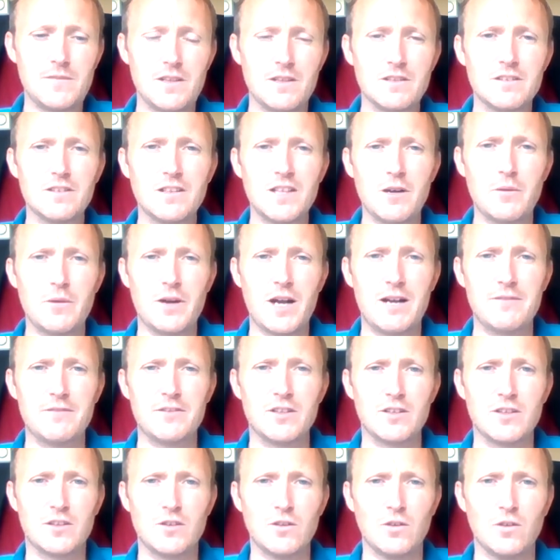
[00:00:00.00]
So there we have
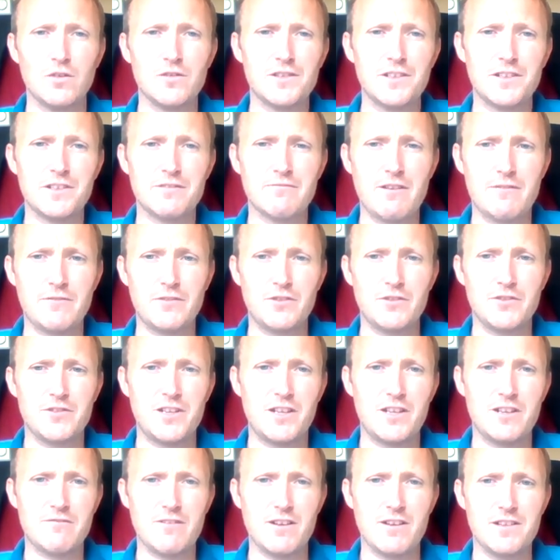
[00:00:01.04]
it. The causes: the
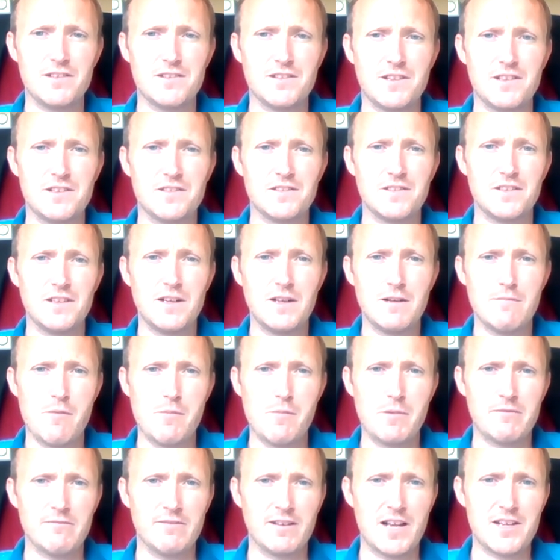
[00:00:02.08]
refugee crisis,
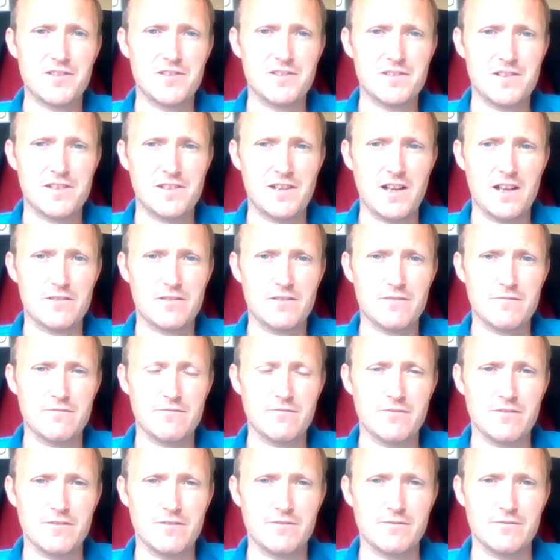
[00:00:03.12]
public relations disaster
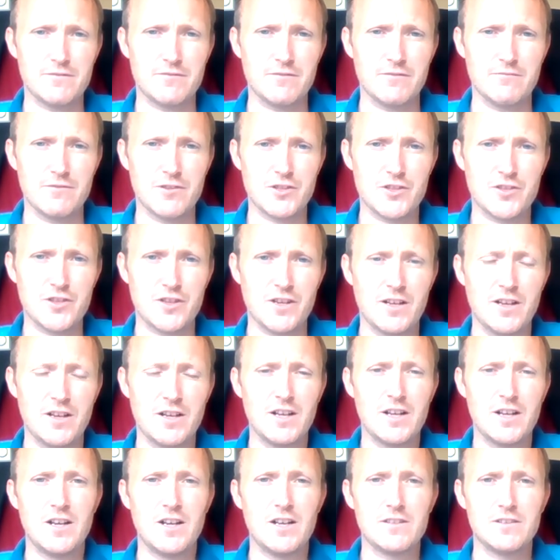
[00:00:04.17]
for Russia,
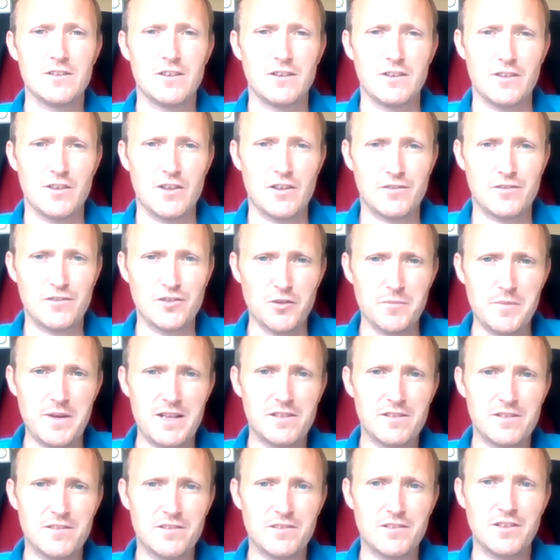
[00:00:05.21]
the
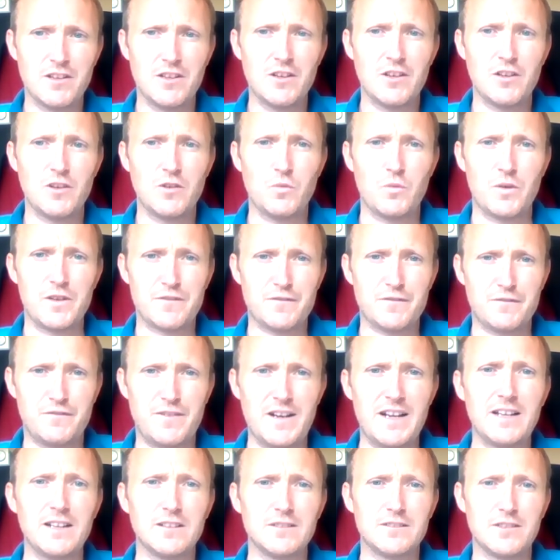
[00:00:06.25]
summits which
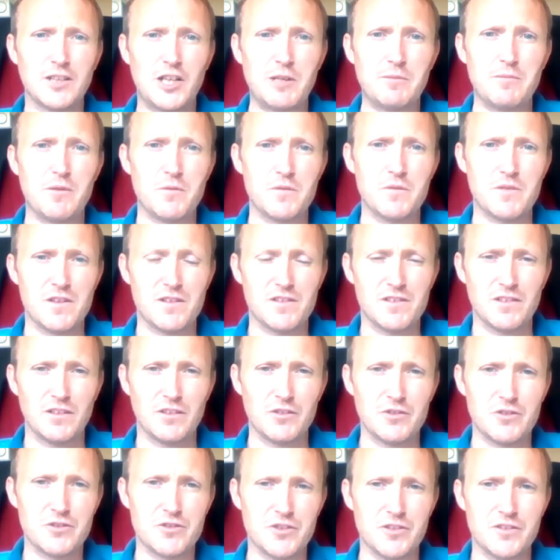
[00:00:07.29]
failed to come up with a
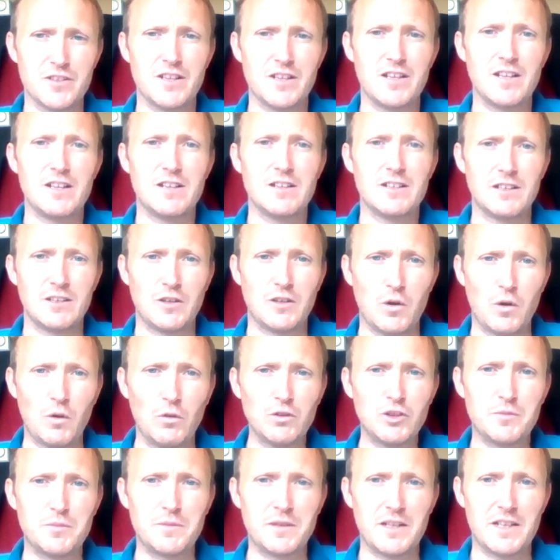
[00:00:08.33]
solution, and
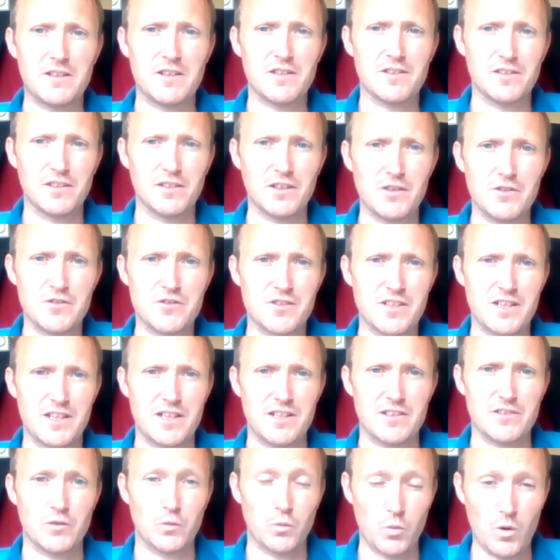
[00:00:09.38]
ultimately the solution
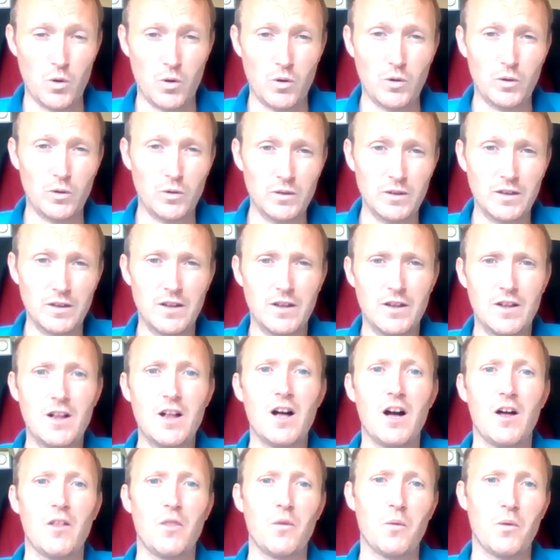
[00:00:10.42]
is a wall.
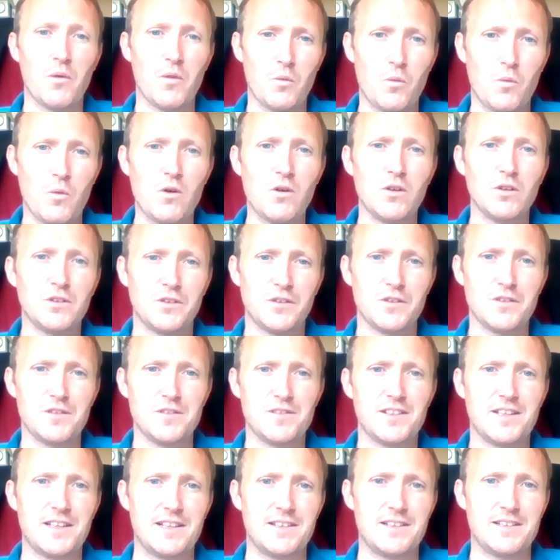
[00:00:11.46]
And what the wall
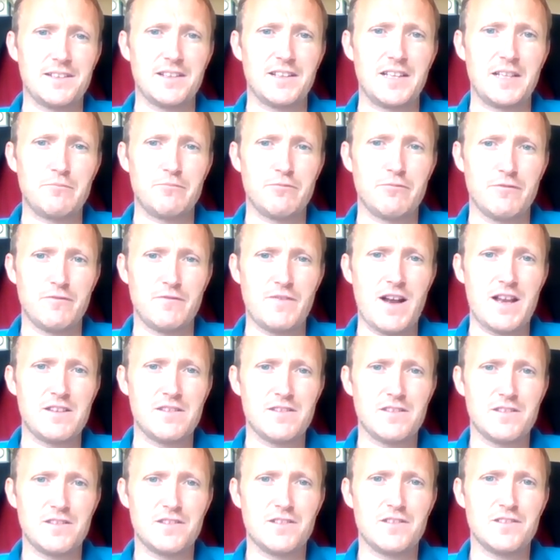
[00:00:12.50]
does is that it
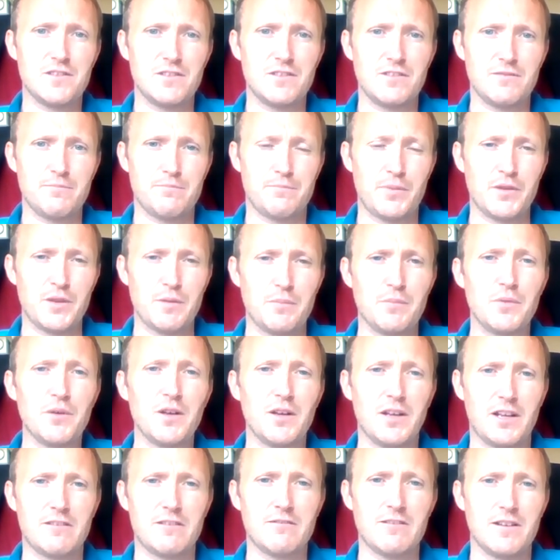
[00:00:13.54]
prevents the
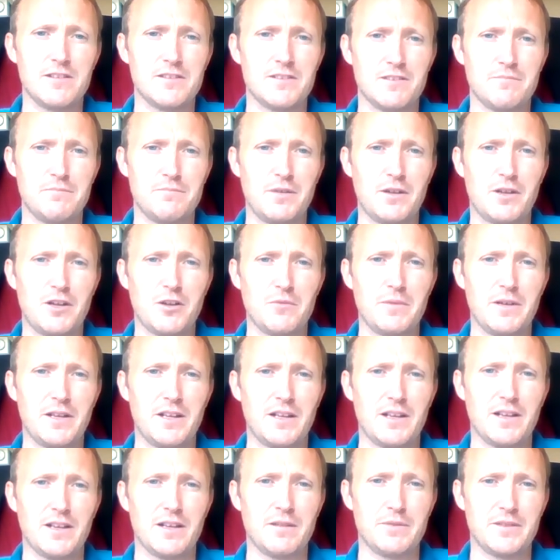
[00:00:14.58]
Berlin crisis
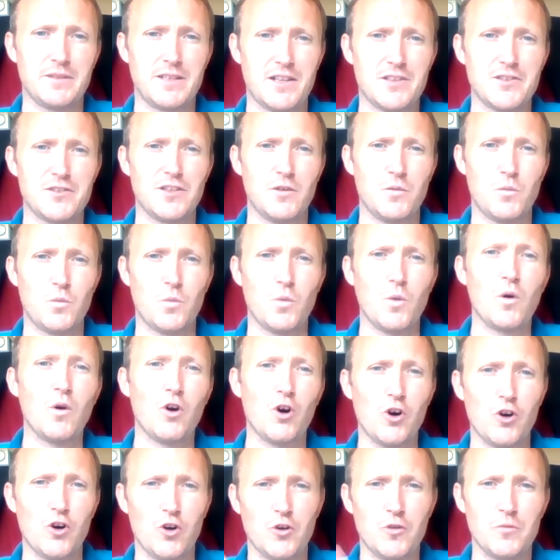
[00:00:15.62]
becoming potentially a
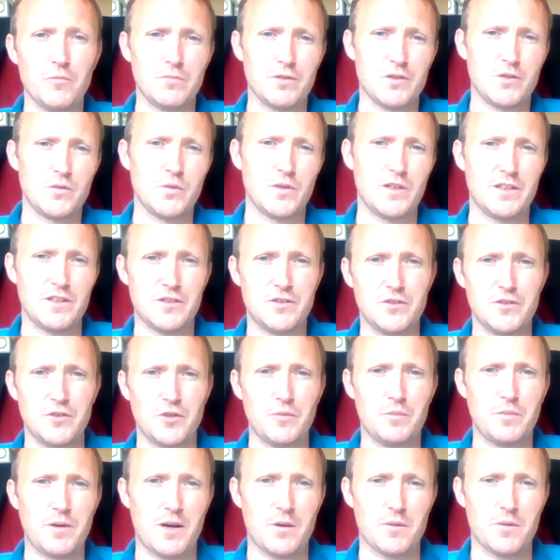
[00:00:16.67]
war between the two
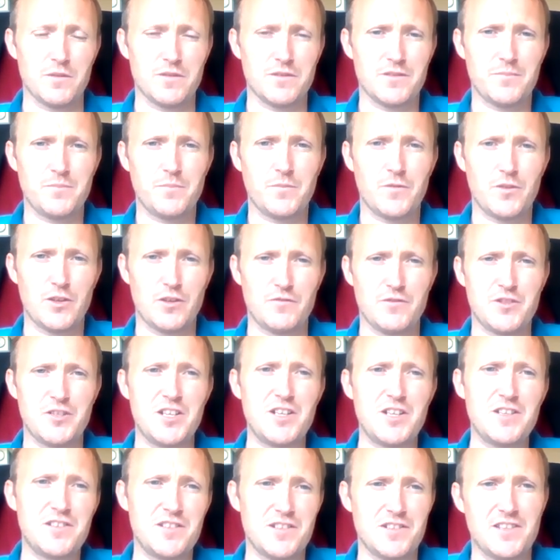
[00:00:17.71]
powers. So for
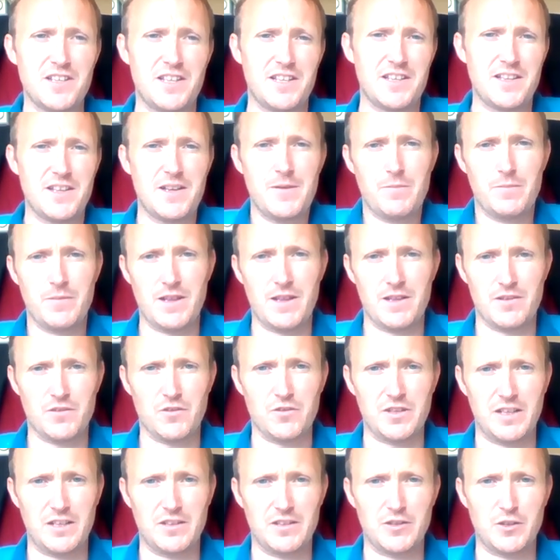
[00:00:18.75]
GCSE, that's all
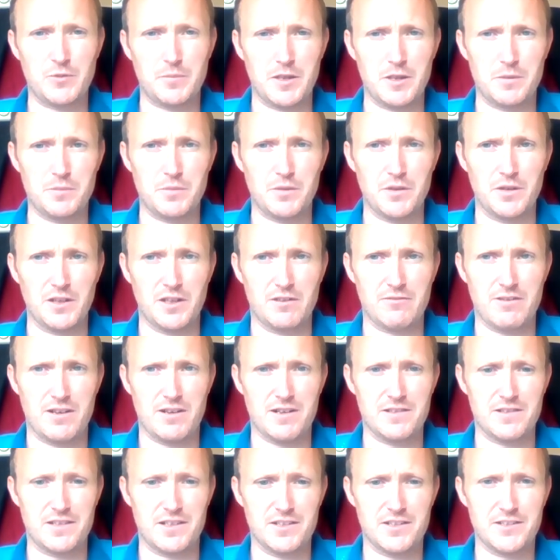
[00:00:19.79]
you need to know about the Berlin
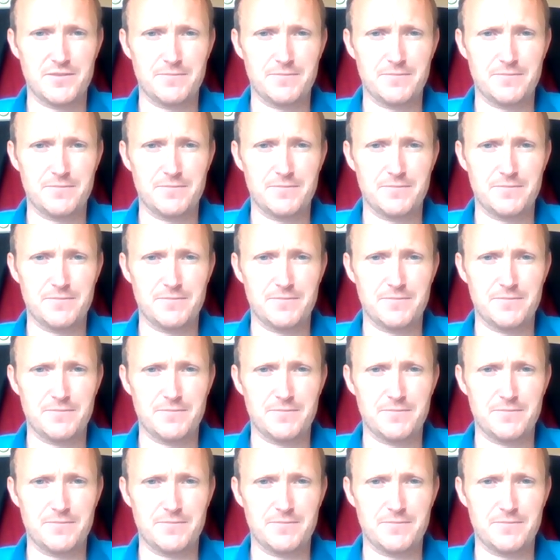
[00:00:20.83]
crisis.